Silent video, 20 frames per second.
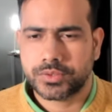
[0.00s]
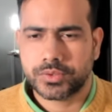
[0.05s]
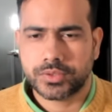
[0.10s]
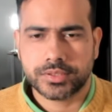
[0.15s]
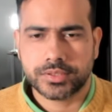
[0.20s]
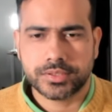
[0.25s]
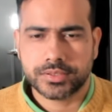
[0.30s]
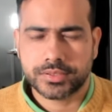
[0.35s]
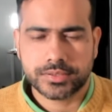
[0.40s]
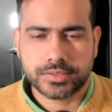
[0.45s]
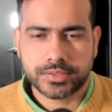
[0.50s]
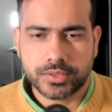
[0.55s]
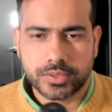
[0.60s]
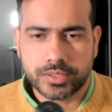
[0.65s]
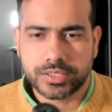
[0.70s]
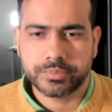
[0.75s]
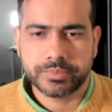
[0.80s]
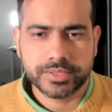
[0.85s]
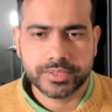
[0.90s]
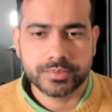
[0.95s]
or, or
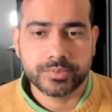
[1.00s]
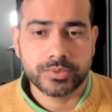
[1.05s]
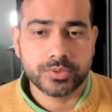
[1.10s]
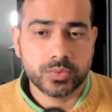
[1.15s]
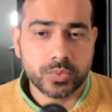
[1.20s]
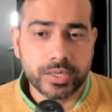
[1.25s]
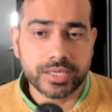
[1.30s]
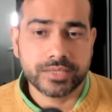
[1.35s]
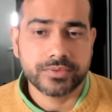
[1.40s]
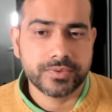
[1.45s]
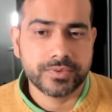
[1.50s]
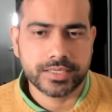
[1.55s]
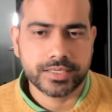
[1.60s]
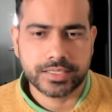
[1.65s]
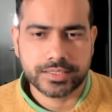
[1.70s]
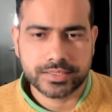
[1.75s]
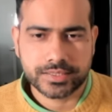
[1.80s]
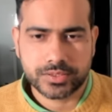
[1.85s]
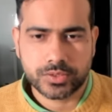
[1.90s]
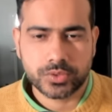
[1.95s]
learn a bit about quant
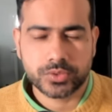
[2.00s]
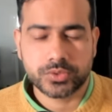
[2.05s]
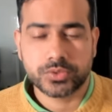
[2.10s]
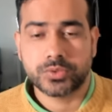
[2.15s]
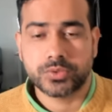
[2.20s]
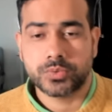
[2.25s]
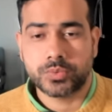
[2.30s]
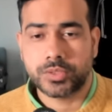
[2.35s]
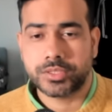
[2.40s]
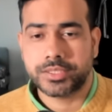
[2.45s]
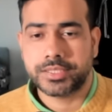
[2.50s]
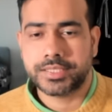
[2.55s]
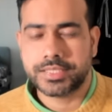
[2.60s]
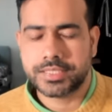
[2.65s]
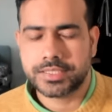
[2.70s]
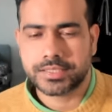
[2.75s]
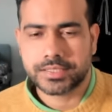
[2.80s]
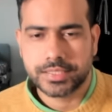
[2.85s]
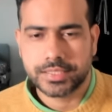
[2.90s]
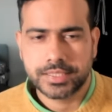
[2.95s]
finance in order to know what it
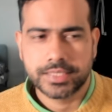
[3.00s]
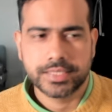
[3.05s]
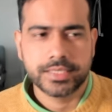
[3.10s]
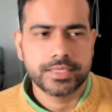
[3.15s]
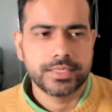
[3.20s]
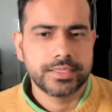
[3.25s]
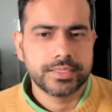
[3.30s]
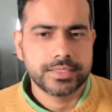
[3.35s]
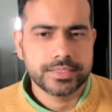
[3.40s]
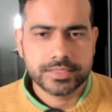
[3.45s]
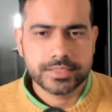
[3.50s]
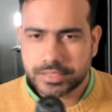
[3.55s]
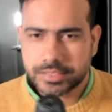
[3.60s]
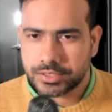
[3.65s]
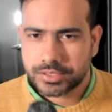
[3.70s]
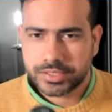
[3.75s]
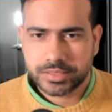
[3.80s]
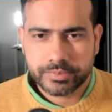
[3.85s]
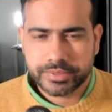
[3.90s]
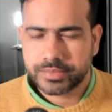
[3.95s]
is. Just
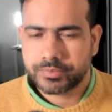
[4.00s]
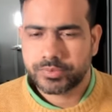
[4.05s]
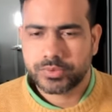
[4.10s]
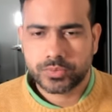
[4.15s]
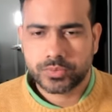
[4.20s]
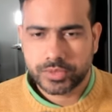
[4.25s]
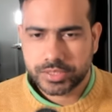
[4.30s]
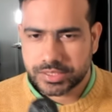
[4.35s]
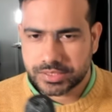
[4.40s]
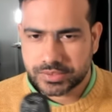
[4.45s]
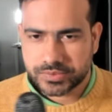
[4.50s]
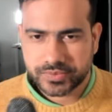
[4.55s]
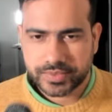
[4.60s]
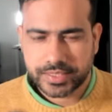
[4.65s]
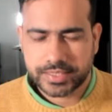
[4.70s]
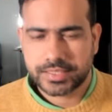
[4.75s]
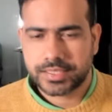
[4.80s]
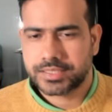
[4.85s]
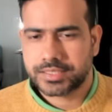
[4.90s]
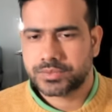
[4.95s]
learn a bit about what is
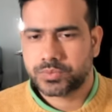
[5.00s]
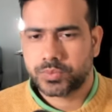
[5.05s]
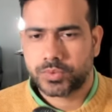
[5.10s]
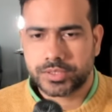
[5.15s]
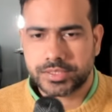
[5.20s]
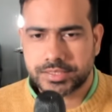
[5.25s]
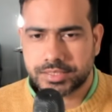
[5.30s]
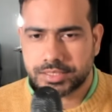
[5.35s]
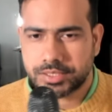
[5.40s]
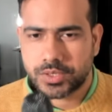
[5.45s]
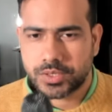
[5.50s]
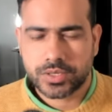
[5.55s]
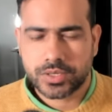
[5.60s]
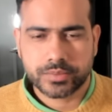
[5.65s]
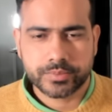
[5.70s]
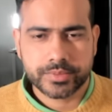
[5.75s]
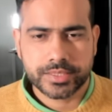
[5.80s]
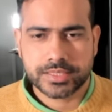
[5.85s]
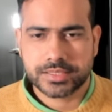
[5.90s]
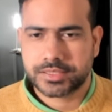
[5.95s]
finance, what is
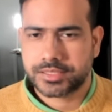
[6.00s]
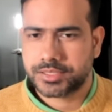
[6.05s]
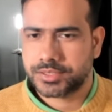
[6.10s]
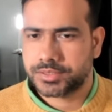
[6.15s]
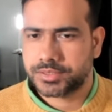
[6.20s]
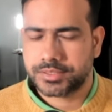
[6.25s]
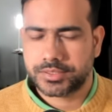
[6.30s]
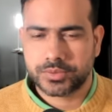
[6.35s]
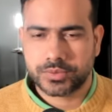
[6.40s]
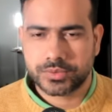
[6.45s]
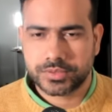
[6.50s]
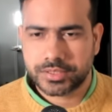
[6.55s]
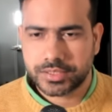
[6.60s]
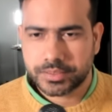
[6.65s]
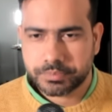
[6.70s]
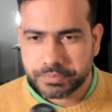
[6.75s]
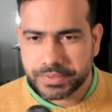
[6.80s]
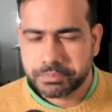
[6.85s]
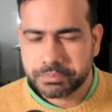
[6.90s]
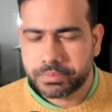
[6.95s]
economics. You know, there
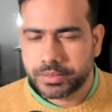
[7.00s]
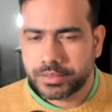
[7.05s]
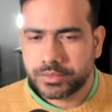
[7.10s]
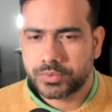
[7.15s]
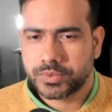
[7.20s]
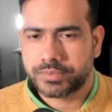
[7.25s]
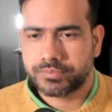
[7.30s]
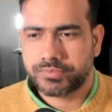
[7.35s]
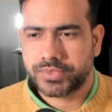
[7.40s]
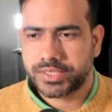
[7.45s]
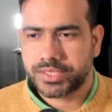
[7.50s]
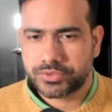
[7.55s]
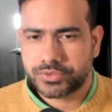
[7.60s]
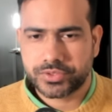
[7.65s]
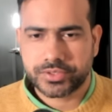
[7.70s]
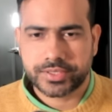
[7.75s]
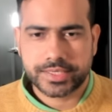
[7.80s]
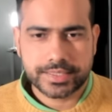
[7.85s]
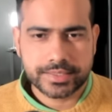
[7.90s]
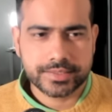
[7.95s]
are people who have
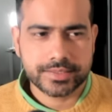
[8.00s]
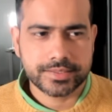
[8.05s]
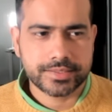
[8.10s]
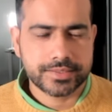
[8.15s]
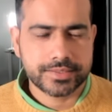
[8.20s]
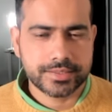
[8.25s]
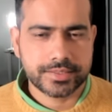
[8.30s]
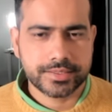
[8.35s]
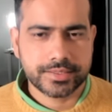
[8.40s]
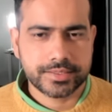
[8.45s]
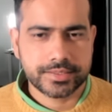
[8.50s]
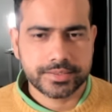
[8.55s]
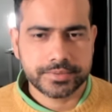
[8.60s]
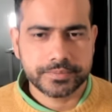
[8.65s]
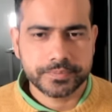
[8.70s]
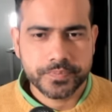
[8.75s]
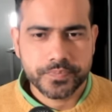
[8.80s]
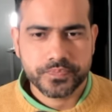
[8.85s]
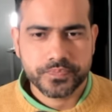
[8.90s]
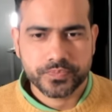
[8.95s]
never read uh,
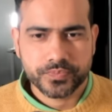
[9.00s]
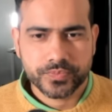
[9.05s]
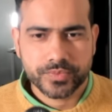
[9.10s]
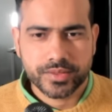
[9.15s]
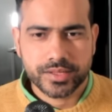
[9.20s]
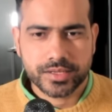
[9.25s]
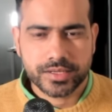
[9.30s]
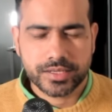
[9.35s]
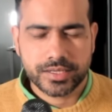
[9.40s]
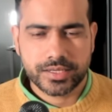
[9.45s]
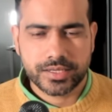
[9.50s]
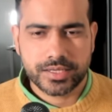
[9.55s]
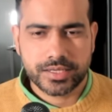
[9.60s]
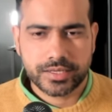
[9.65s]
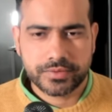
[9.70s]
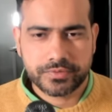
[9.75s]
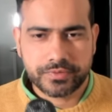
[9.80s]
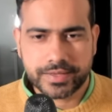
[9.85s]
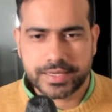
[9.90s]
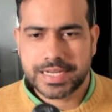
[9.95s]
uh
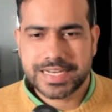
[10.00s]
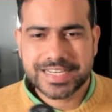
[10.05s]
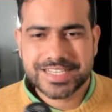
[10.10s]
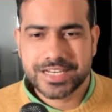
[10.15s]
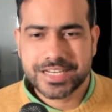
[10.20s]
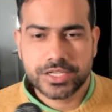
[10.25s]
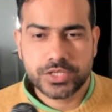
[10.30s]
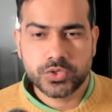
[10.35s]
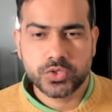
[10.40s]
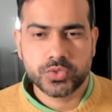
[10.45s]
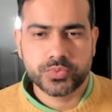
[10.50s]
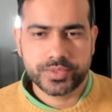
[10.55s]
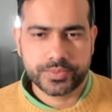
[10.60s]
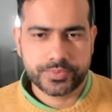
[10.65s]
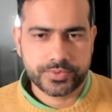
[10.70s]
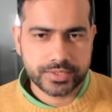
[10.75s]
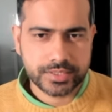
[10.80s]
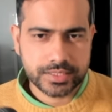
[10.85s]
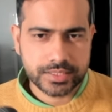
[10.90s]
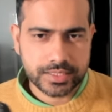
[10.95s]
a financial
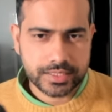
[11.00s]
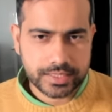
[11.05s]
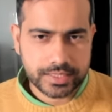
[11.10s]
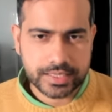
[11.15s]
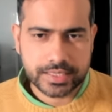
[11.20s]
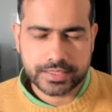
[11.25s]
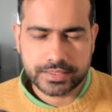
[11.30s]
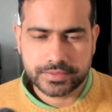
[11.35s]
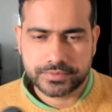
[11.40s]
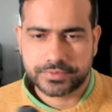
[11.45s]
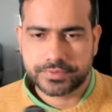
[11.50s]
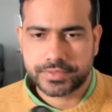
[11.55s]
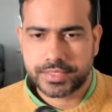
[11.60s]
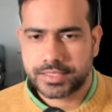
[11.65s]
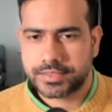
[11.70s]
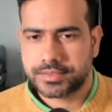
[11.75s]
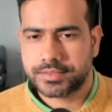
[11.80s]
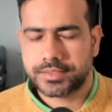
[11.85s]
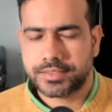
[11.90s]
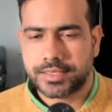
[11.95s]
newspaper in their life,
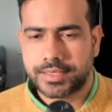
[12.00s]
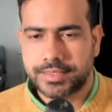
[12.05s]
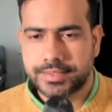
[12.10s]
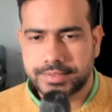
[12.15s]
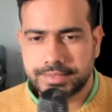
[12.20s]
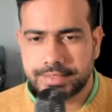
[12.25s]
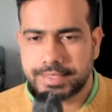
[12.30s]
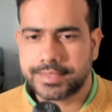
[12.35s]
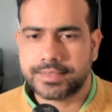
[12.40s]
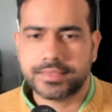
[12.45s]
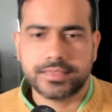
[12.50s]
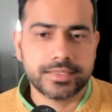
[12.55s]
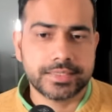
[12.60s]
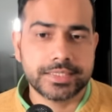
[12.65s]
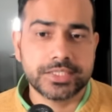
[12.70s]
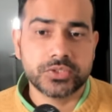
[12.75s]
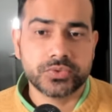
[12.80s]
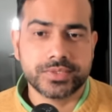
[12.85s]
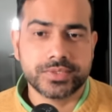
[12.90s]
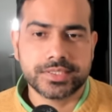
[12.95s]
and and yet
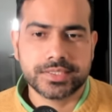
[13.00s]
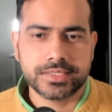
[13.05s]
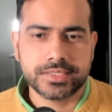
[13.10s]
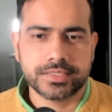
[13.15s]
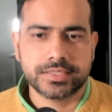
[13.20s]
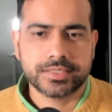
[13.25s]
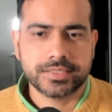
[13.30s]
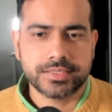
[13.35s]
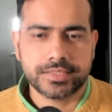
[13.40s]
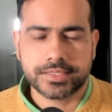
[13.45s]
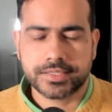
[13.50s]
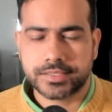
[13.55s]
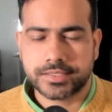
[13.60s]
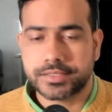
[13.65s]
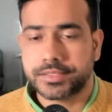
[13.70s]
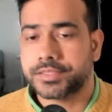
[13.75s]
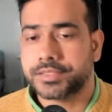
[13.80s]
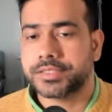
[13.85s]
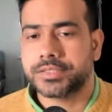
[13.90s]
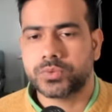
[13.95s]
they're interested in a uh,
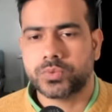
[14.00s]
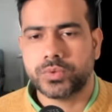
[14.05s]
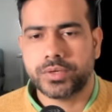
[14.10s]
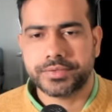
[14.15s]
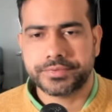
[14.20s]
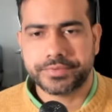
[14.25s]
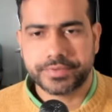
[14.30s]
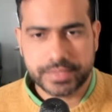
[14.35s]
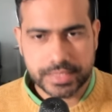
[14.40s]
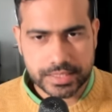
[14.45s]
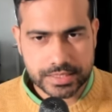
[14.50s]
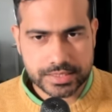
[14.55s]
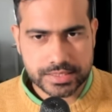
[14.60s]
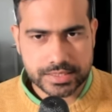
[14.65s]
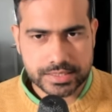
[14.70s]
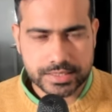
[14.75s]
career in quant finance.